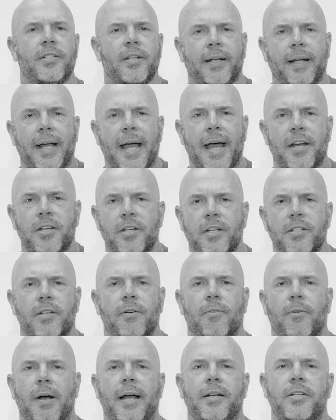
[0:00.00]
and gadgets
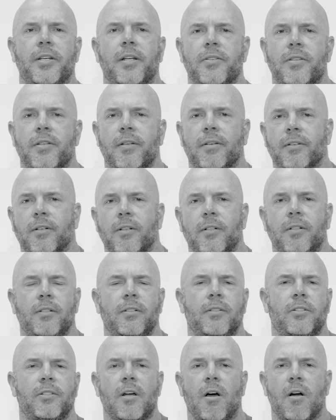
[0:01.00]
and ratchets
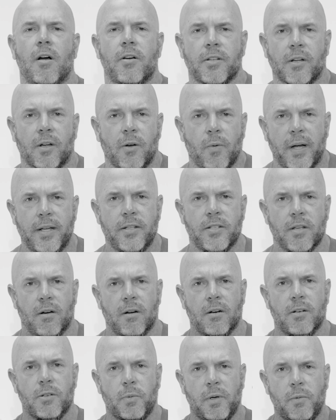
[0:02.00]
and stars and
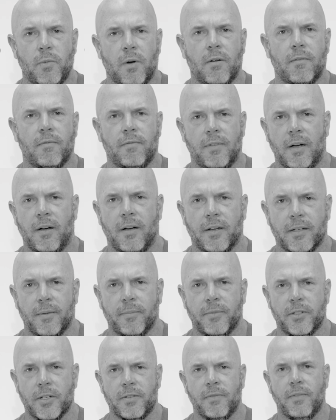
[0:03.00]
quasars. We want
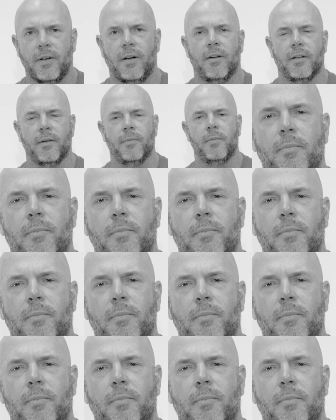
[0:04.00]
volume, just volume.